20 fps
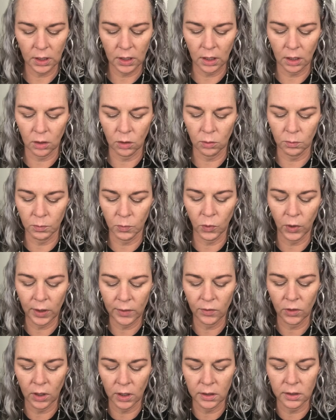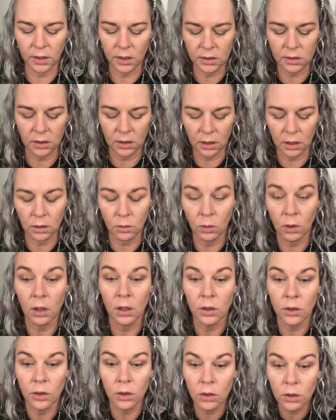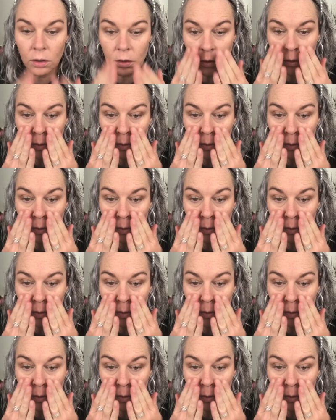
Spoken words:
hope Revlon doesn't go under.